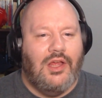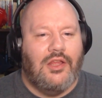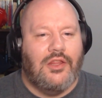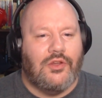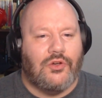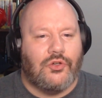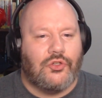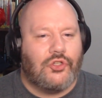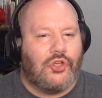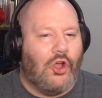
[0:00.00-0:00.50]

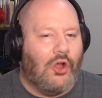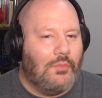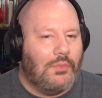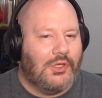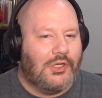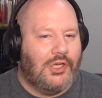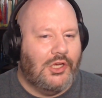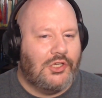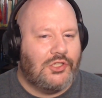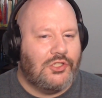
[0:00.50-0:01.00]
There's
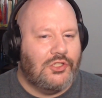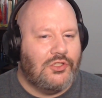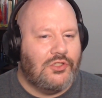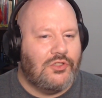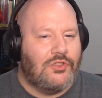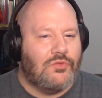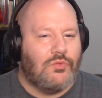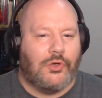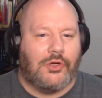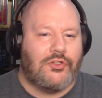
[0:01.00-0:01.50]

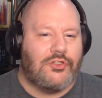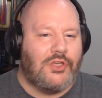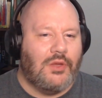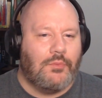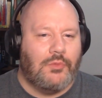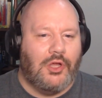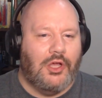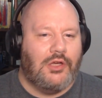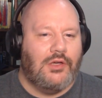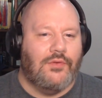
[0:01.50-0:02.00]
complications where
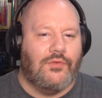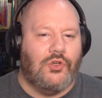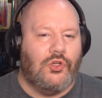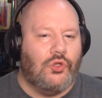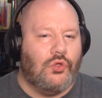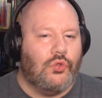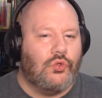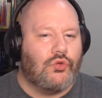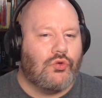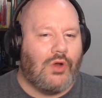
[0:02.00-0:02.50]
some kind of
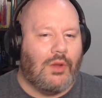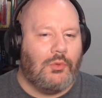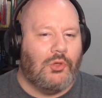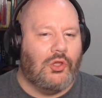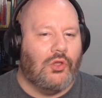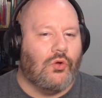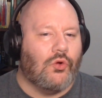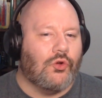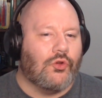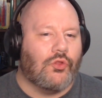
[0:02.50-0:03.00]
new
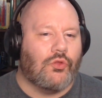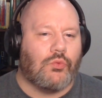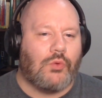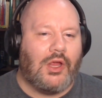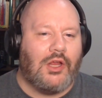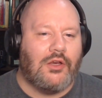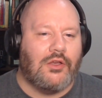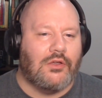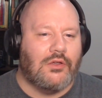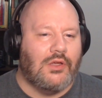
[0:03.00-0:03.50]
trouble or
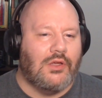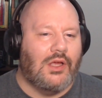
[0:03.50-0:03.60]
threat